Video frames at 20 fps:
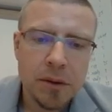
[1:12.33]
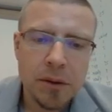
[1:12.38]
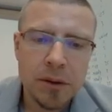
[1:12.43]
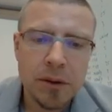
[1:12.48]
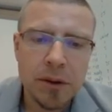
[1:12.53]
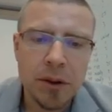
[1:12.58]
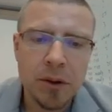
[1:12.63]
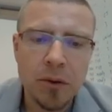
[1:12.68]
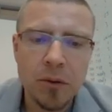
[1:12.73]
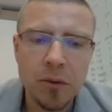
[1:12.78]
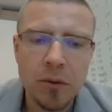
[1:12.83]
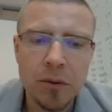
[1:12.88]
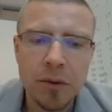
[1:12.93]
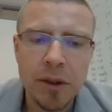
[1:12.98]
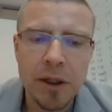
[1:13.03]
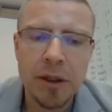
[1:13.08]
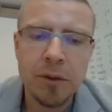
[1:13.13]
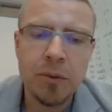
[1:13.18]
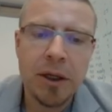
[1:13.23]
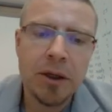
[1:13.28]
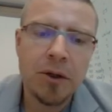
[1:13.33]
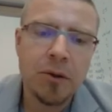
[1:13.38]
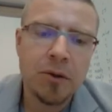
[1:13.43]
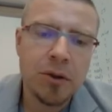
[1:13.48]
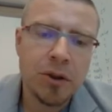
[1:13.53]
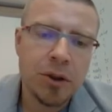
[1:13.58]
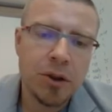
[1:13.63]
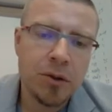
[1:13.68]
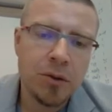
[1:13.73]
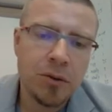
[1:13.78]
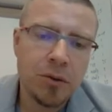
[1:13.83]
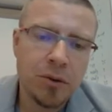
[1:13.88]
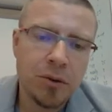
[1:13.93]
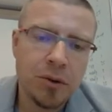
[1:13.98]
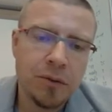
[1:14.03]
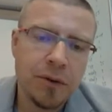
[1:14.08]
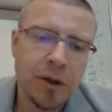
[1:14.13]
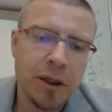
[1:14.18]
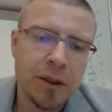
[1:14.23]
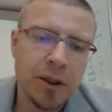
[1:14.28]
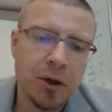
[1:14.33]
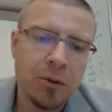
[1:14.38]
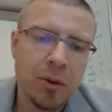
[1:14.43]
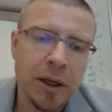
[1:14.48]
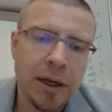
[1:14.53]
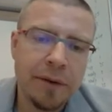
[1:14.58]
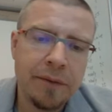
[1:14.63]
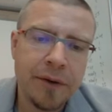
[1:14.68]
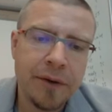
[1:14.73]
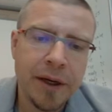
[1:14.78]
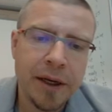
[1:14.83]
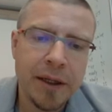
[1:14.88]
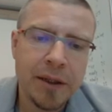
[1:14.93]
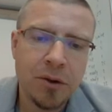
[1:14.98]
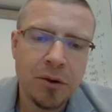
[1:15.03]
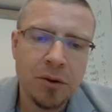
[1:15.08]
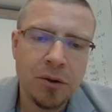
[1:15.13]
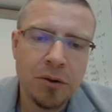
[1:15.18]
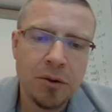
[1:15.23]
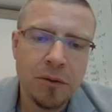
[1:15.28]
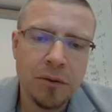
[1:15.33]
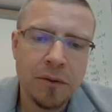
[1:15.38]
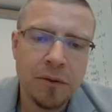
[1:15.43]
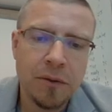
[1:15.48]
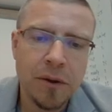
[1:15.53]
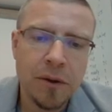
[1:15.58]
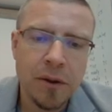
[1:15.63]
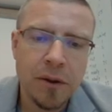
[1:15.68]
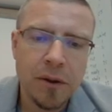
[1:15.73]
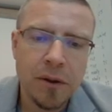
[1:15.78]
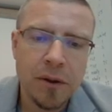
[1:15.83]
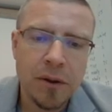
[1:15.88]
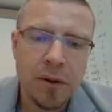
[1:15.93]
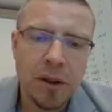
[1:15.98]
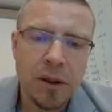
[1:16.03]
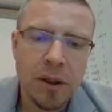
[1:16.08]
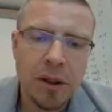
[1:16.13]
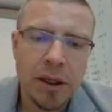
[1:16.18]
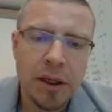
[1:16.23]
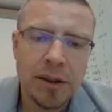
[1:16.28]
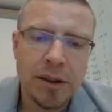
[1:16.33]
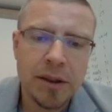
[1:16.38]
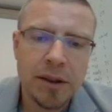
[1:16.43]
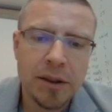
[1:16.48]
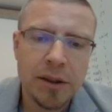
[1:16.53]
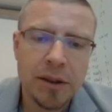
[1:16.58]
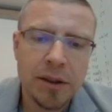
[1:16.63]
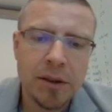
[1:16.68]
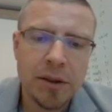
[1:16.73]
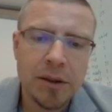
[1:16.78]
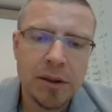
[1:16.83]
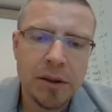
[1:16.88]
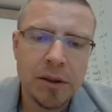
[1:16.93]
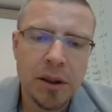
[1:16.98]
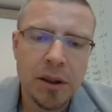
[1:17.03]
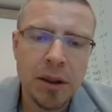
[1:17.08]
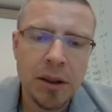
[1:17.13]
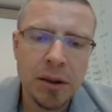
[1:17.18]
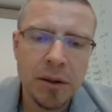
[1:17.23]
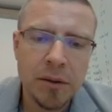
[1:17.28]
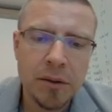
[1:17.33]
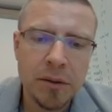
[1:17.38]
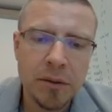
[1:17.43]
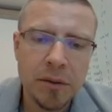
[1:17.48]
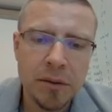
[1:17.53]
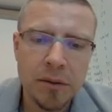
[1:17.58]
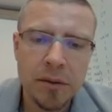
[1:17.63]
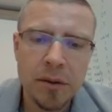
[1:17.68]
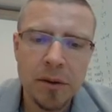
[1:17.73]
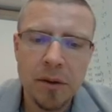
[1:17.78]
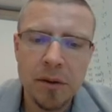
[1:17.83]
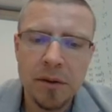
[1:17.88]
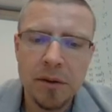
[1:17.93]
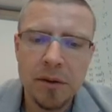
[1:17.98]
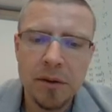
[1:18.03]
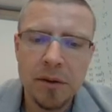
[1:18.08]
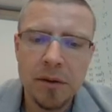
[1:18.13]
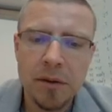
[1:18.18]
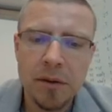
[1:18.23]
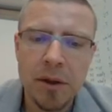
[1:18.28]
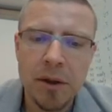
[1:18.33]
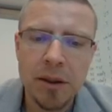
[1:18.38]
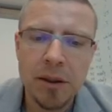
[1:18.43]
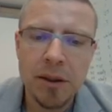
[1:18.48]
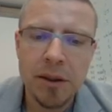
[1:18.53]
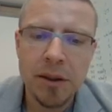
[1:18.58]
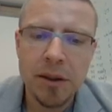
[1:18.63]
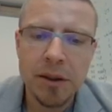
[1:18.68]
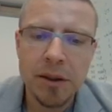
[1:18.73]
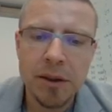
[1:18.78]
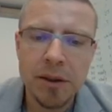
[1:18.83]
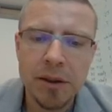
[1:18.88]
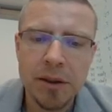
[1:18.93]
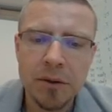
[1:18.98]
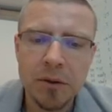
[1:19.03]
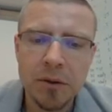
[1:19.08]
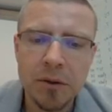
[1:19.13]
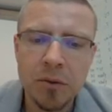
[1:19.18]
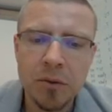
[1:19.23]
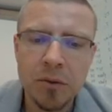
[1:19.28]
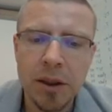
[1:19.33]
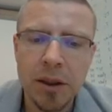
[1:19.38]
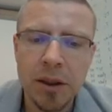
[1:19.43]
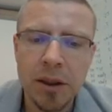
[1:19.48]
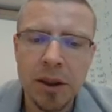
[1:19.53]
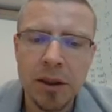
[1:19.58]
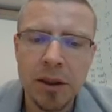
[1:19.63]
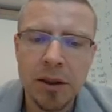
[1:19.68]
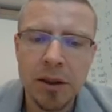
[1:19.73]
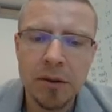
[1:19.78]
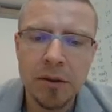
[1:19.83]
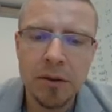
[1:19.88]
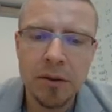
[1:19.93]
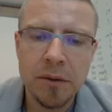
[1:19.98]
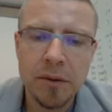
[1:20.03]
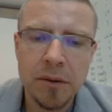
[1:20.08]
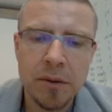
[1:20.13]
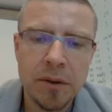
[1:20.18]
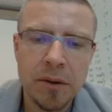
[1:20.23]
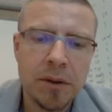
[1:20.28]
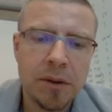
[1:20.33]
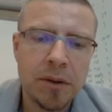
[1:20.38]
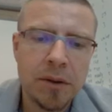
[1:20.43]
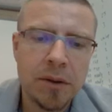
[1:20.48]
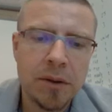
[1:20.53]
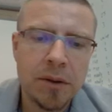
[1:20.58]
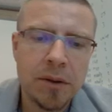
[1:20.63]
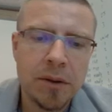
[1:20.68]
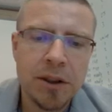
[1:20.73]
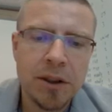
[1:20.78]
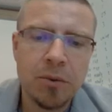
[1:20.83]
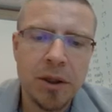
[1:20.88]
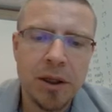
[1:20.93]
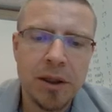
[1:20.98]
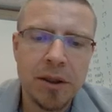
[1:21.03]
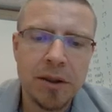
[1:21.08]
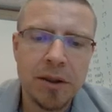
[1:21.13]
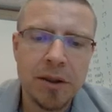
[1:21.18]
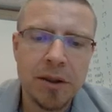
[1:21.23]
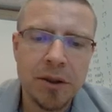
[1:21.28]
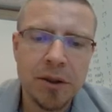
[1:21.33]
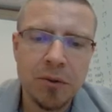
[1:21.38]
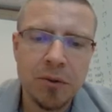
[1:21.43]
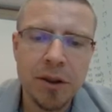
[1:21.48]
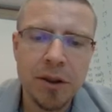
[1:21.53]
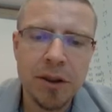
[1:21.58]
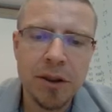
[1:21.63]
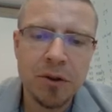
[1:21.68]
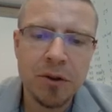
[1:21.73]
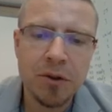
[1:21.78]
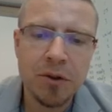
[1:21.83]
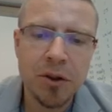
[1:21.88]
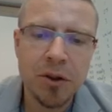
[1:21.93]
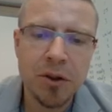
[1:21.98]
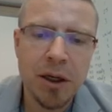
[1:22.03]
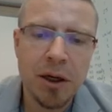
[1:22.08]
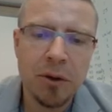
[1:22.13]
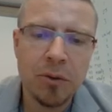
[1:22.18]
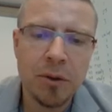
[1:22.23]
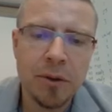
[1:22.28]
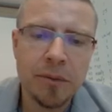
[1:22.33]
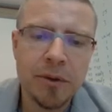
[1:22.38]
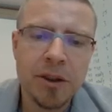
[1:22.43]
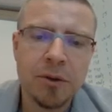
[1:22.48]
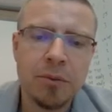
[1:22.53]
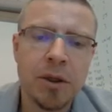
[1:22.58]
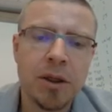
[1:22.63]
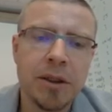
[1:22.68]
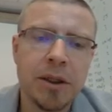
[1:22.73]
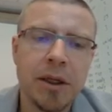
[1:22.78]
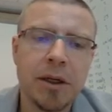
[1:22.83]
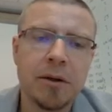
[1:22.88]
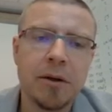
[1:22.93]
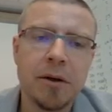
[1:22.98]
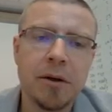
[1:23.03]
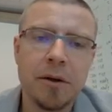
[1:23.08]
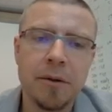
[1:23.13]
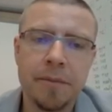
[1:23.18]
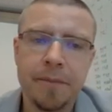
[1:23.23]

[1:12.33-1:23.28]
so then we are going to find our f hat of xi minus yi squared. So this is going to be our squared error.